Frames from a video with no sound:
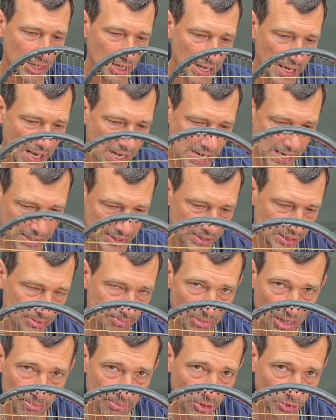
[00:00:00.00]
and
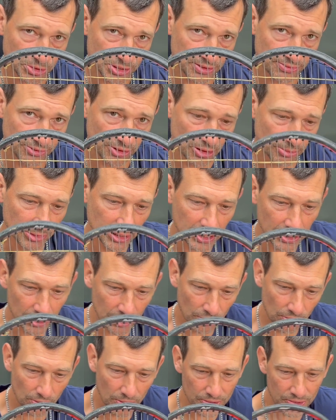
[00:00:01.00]
my multi-filament in the
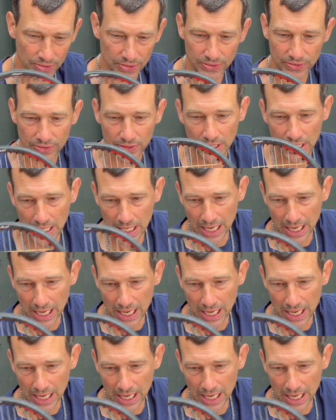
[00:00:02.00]
crosses.